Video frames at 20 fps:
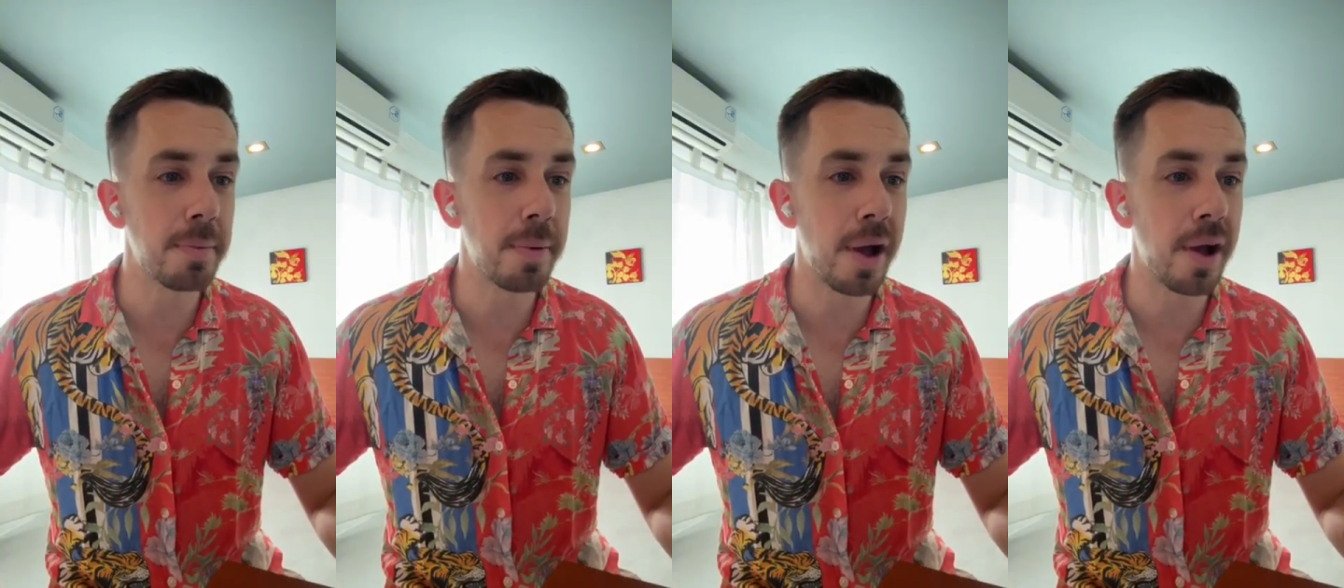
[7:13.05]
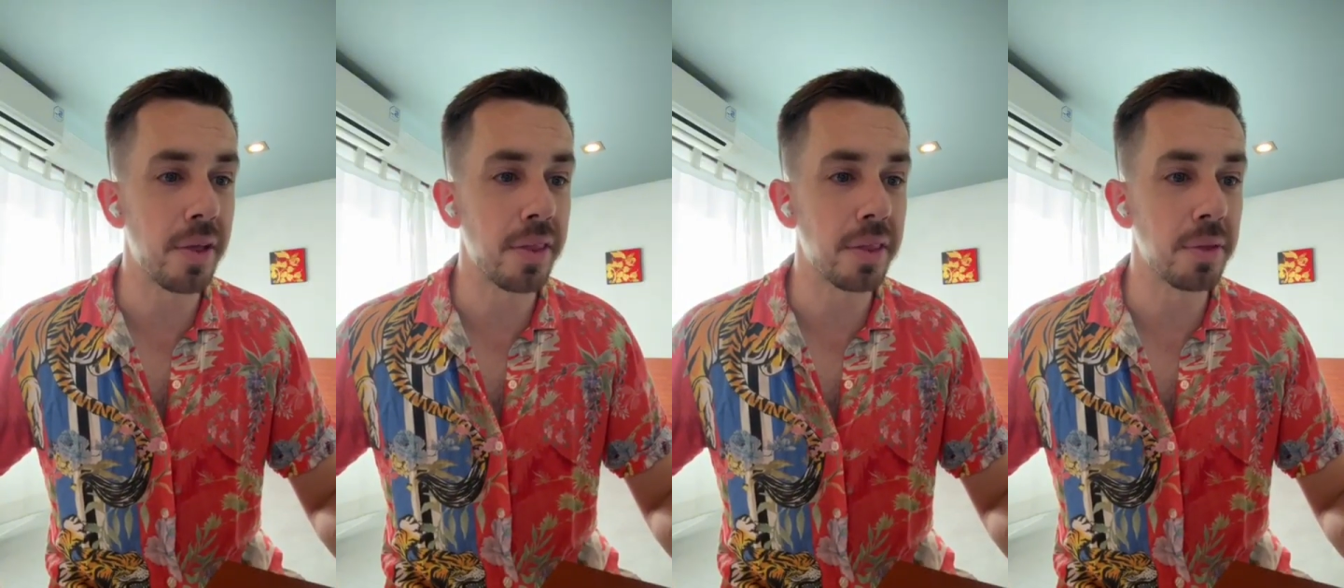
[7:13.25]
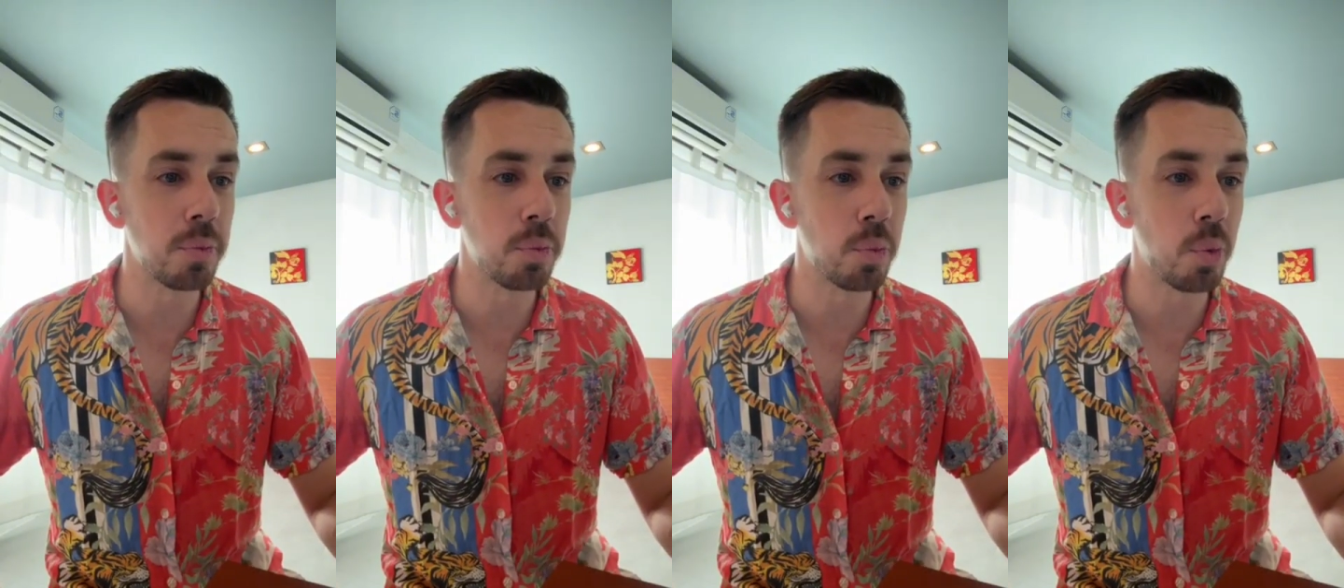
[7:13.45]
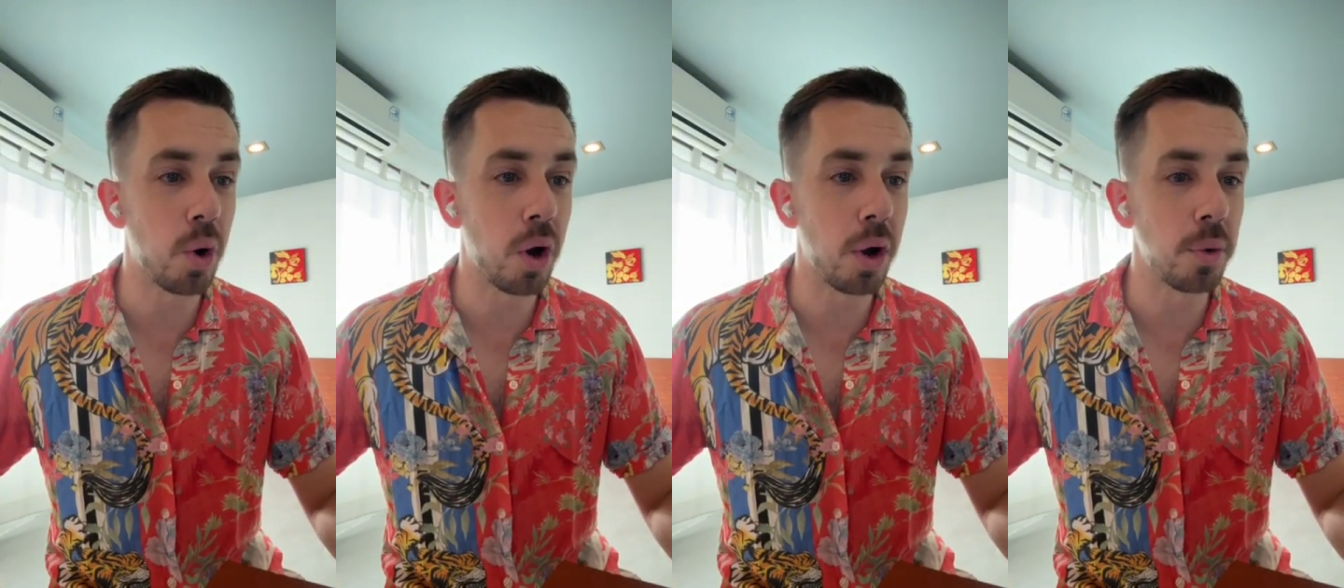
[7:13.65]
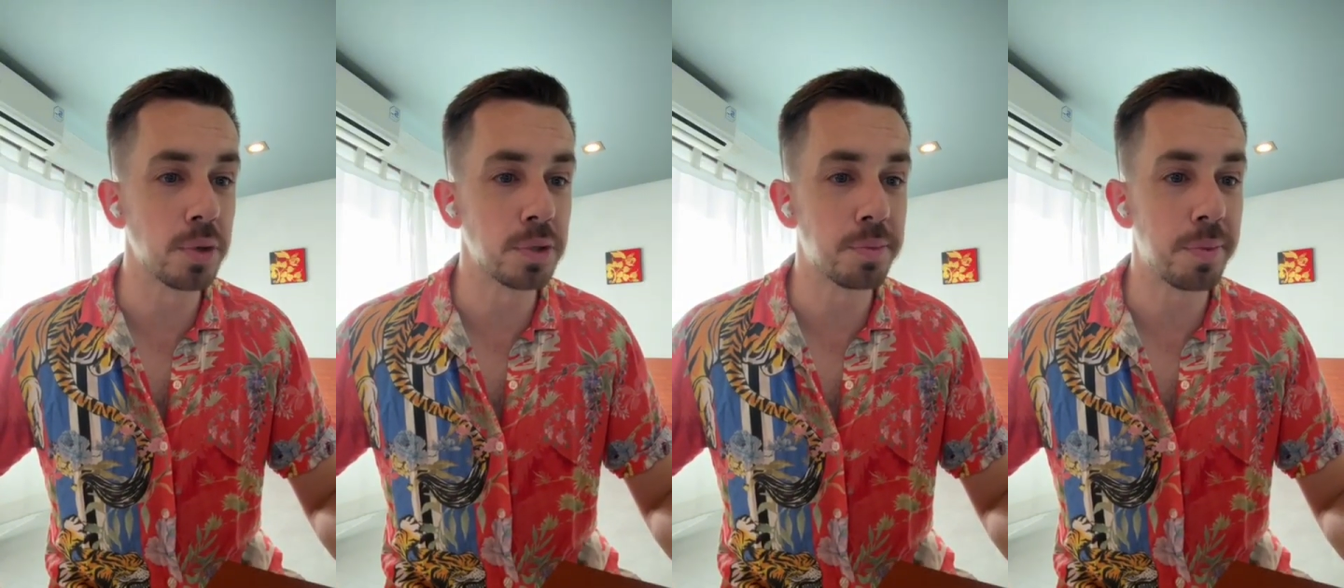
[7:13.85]
about
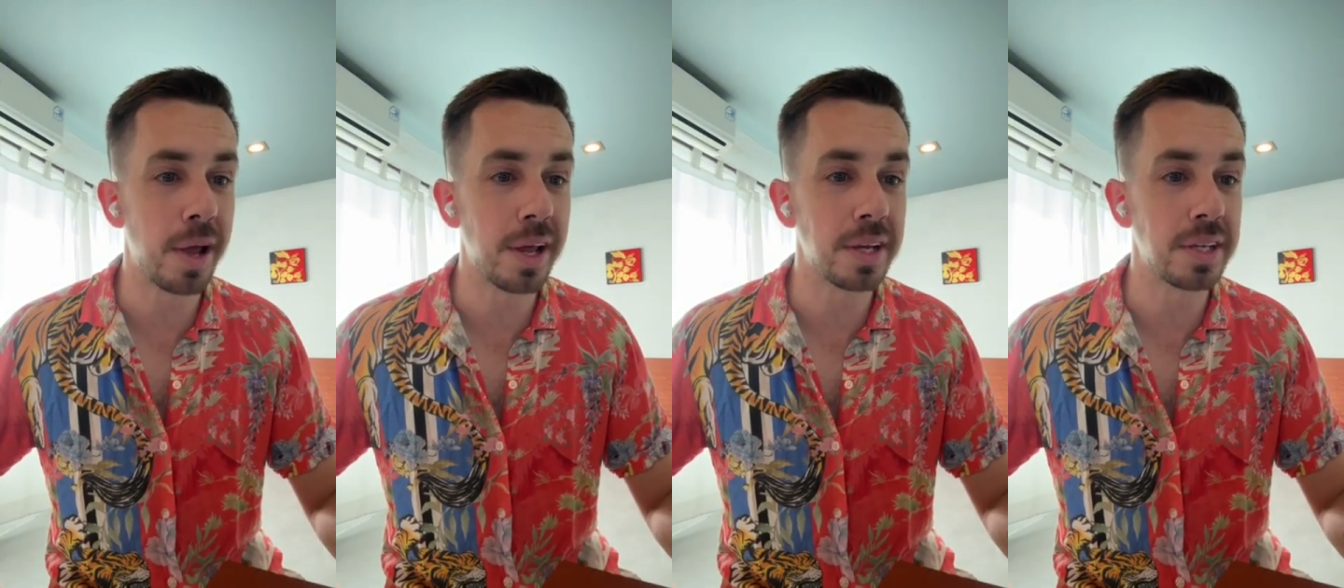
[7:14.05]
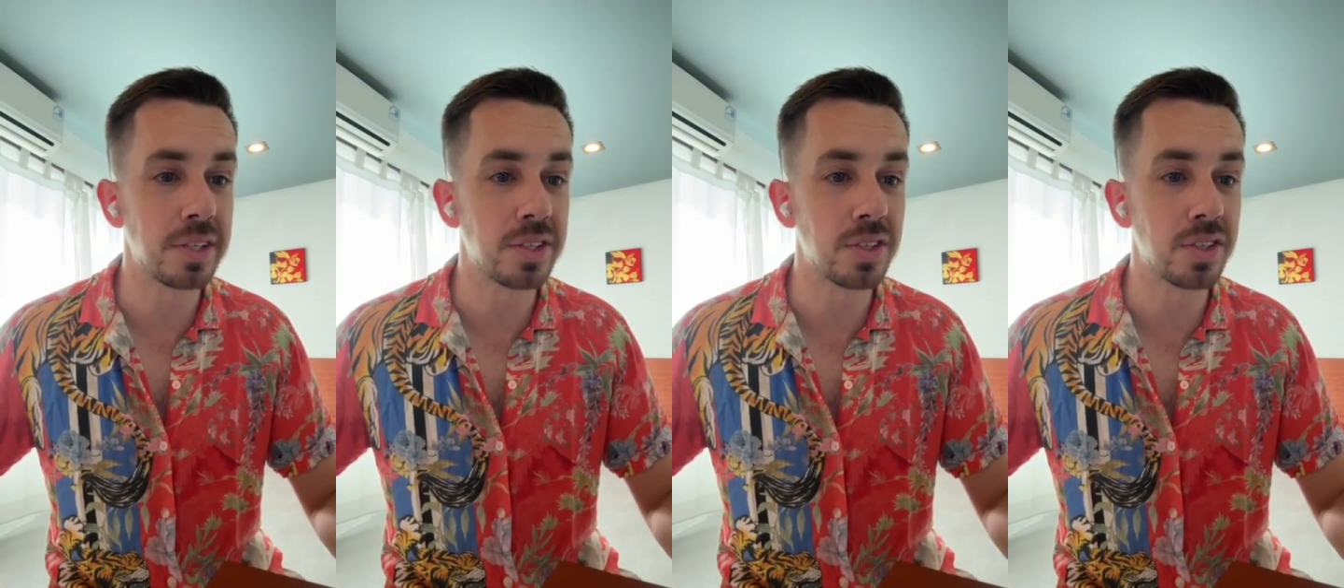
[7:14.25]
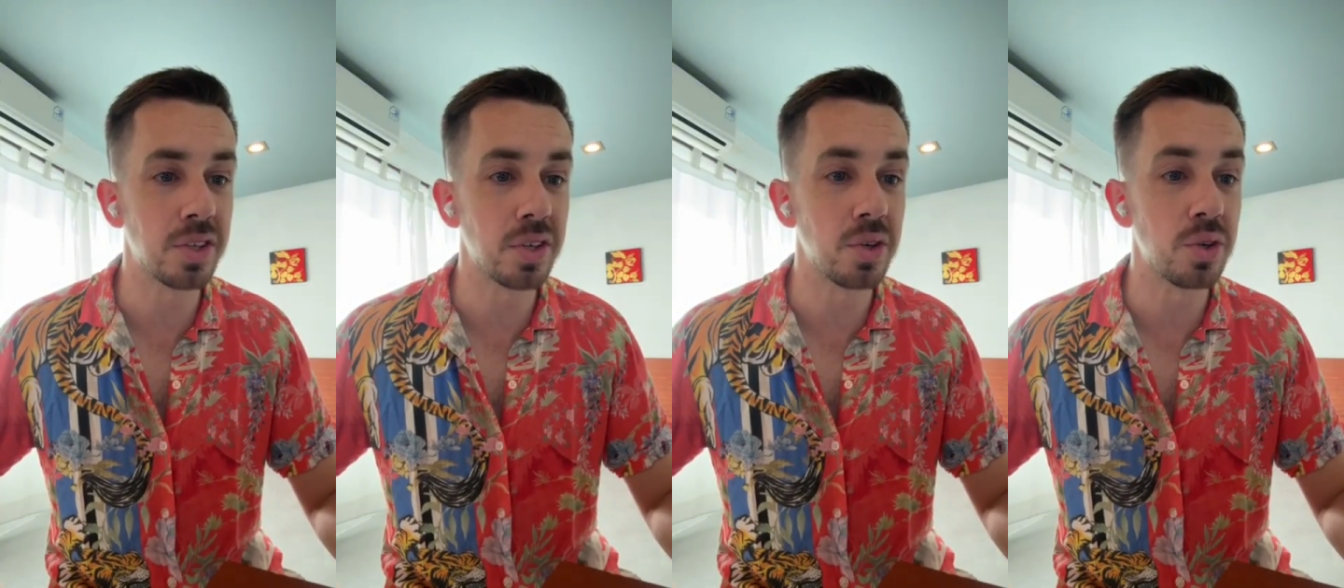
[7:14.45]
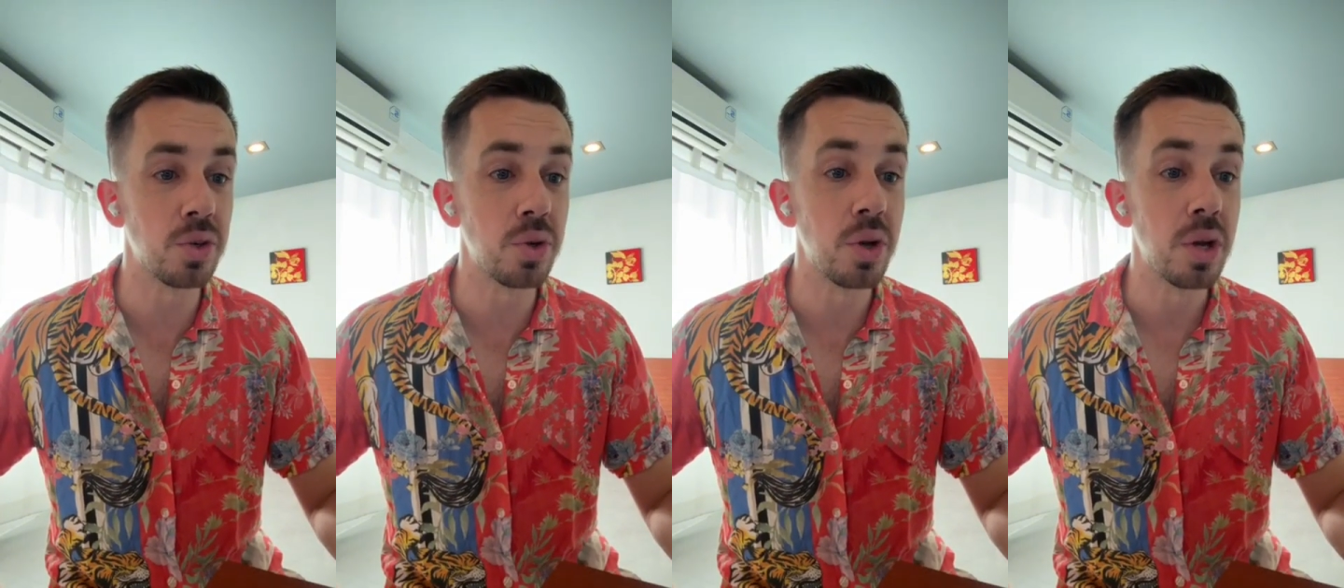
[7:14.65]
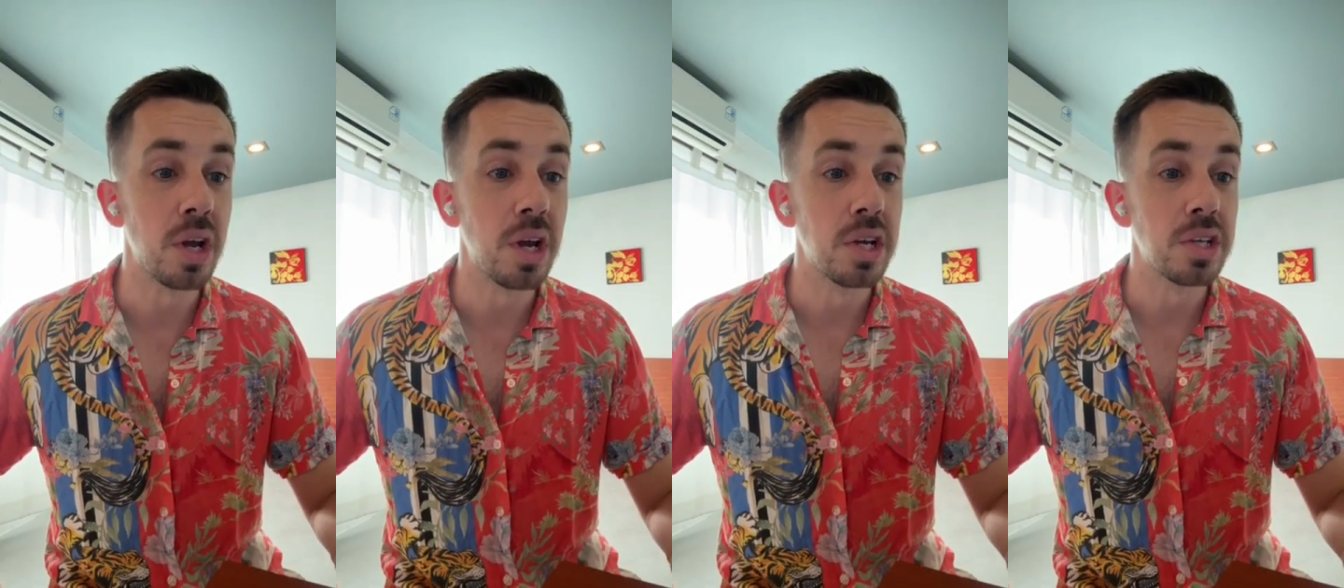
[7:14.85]
what I was planning to
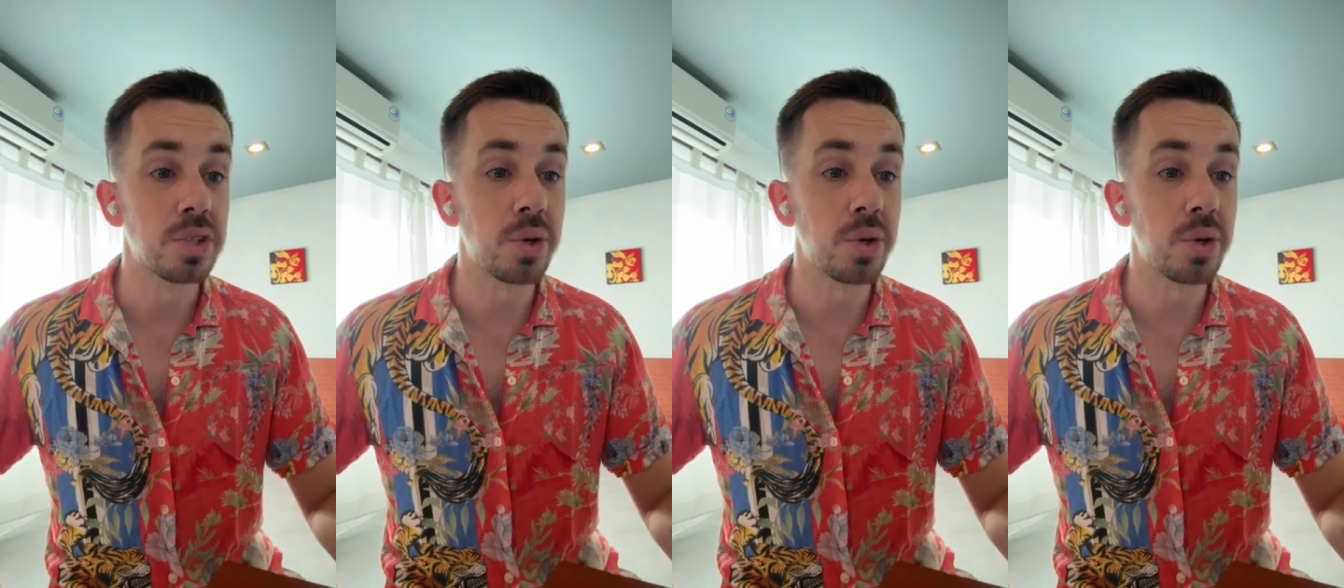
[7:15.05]
do,